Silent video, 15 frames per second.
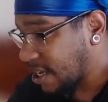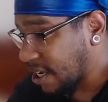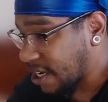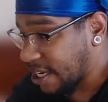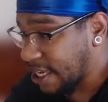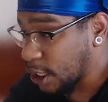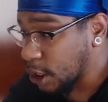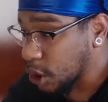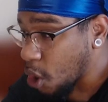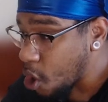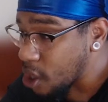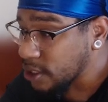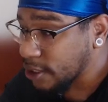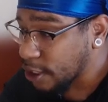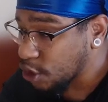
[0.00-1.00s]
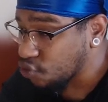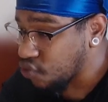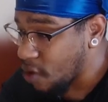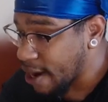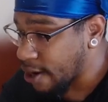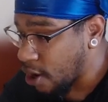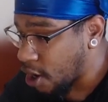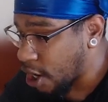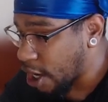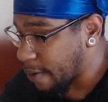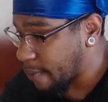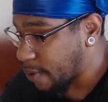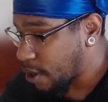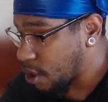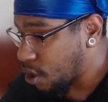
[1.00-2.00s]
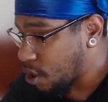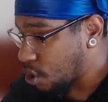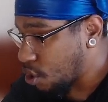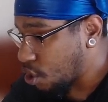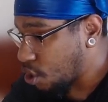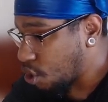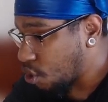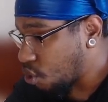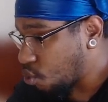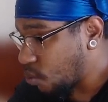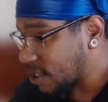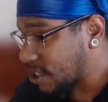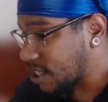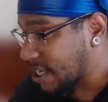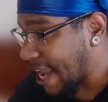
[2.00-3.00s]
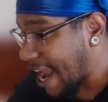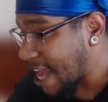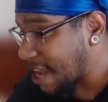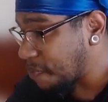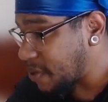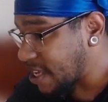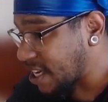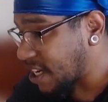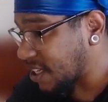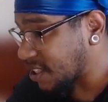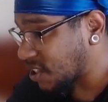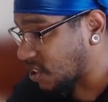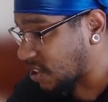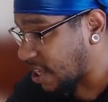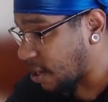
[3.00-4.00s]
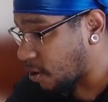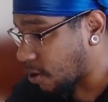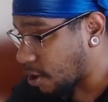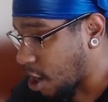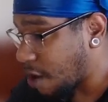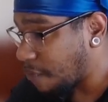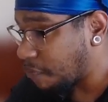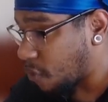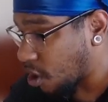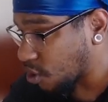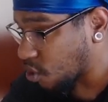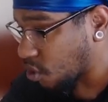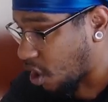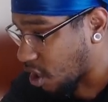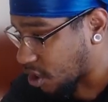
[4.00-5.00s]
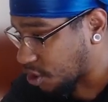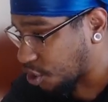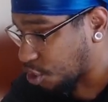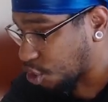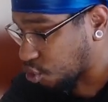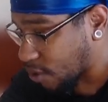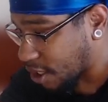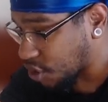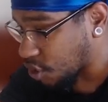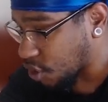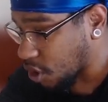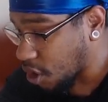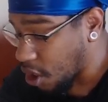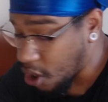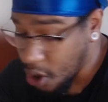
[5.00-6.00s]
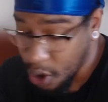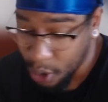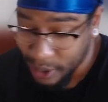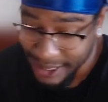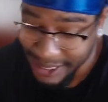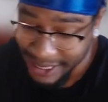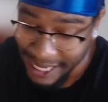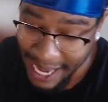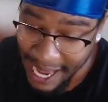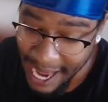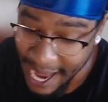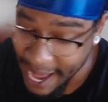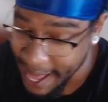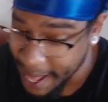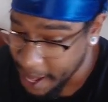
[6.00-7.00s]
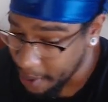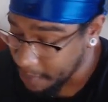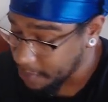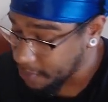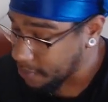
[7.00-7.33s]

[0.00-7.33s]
He lost his right arm, which can be considered a martial arts treasure. Oh, damn.